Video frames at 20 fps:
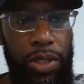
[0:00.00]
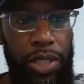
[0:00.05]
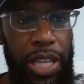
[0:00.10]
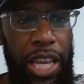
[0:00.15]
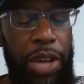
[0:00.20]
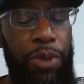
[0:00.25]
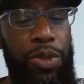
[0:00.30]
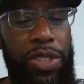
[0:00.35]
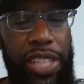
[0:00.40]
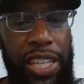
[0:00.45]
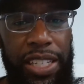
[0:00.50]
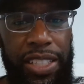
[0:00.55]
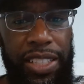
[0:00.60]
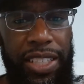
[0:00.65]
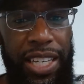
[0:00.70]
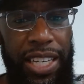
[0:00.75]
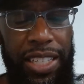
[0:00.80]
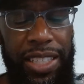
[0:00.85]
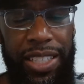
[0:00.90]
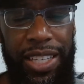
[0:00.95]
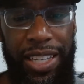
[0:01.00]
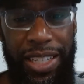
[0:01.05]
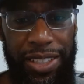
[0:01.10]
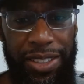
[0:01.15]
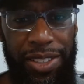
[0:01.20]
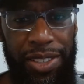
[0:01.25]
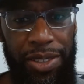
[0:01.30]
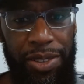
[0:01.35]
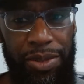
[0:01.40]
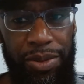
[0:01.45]
it was saying Kit
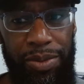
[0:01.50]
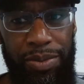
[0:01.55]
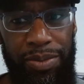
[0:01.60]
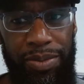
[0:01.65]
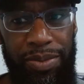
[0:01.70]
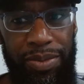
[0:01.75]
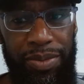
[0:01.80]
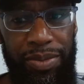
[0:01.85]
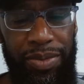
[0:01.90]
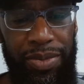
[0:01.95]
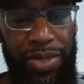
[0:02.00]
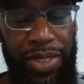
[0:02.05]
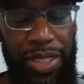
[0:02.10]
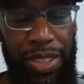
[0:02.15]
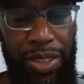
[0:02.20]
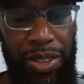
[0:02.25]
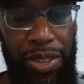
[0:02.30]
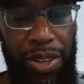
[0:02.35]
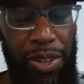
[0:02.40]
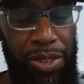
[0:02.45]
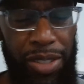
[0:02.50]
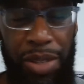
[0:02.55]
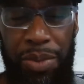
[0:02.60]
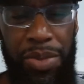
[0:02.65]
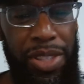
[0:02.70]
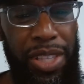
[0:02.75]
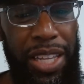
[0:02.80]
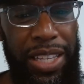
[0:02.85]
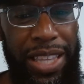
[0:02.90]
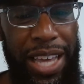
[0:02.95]
Kit or
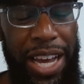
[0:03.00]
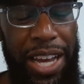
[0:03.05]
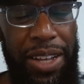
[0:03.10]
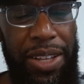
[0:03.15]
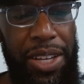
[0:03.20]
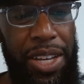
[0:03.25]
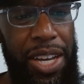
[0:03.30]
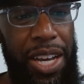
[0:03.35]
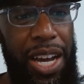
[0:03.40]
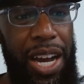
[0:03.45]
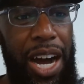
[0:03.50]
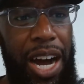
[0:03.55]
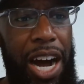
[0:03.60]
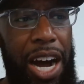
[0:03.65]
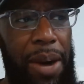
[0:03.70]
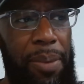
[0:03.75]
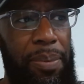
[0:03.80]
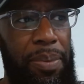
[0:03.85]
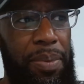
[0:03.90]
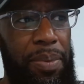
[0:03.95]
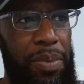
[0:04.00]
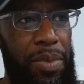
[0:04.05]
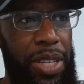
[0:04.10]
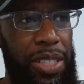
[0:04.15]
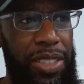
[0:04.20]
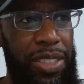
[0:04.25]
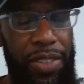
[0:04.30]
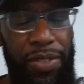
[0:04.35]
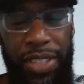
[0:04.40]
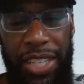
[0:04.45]
something like that,
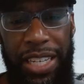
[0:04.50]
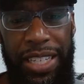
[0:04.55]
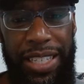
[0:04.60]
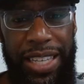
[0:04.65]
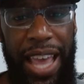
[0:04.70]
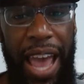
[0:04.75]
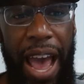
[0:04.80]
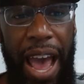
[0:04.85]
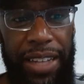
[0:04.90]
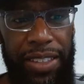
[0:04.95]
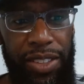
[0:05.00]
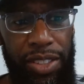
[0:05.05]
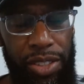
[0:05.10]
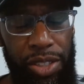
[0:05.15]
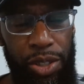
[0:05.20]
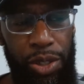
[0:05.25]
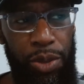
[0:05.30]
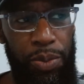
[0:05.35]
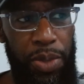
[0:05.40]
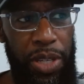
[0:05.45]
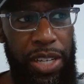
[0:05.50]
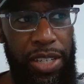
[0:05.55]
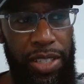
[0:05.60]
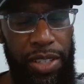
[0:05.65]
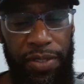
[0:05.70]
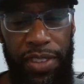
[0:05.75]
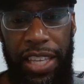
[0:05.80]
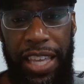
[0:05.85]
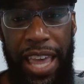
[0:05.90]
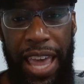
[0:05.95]
instead of Kit Kat. So because
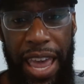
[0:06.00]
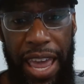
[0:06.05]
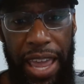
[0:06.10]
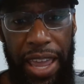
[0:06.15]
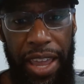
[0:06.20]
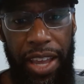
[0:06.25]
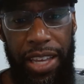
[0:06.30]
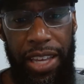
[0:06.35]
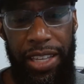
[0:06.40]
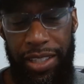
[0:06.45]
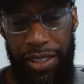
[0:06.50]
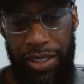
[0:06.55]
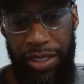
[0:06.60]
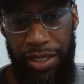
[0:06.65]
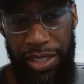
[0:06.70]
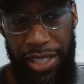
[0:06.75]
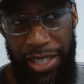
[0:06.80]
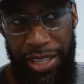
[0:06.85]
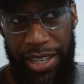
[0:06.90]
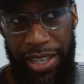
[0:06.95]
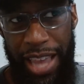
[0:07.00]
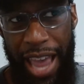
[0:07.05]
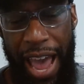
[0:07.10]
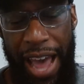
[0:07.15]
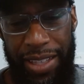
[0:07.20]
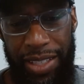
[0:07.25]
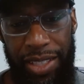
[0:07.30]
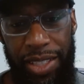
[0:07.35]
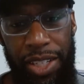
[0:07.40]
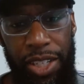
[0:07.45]
of the K in
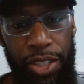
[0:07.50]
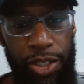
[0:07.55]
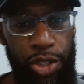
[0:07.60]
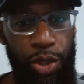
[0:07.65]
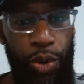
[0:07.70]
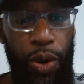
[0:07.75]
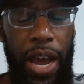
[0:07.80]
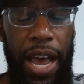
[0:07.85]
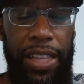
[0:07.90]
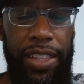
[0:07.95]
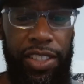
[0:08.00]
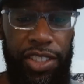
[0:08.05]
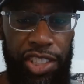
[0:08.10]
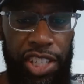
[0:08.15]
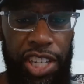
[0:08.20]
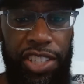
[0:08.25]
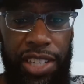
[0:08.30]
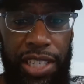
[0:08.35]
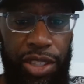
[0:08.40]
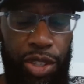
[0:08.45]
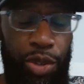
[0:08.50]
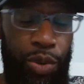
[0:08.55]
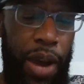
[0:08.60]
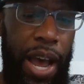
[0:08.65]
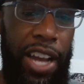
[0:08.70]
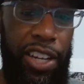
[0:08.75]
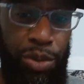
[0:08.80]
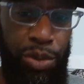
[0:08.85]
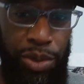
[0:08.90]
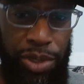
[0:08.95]
cat, so I had to change that to
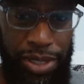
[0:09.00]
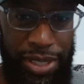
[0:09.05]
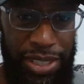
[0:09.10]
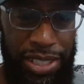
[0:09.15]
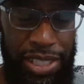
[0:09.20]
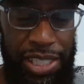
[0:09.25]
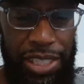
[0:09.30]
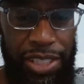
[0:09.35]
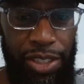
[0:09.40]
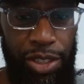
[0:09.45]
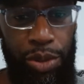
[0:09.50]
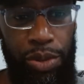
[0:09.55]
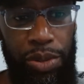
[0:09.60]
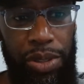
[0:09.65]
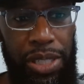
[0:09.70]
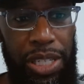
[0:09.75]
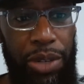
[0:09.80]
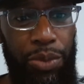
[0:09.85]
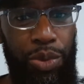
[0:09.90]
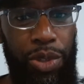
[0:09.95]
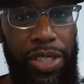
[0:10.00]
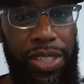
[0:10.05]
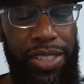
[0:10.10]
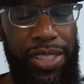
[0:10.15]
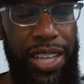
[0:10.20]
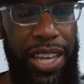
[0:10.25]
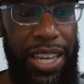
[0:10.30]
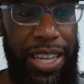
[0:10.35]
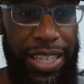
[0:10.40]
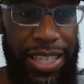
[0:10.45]
actual C, so it would
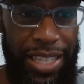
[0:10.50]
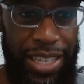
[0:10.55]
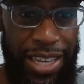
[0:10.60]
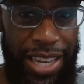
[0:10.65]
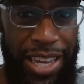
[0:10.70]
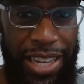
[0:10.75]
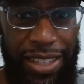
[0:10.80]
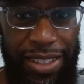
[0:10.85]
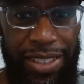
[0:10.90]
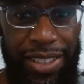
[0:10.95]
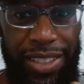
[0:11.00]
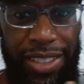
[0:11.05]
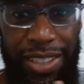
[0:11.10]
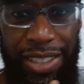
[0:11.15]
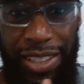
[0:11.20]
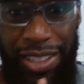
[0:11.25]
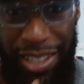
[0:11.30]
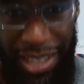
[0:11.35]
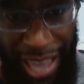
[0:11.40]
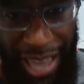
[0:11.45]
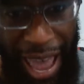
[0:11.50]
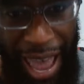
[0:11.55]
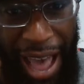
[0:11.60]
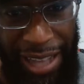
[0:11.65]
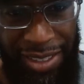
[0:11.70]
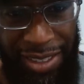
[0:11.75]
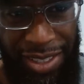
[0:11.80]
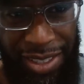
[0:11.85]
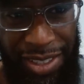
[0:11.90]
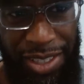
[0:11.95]
say Kit
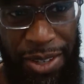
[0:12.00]
Kat,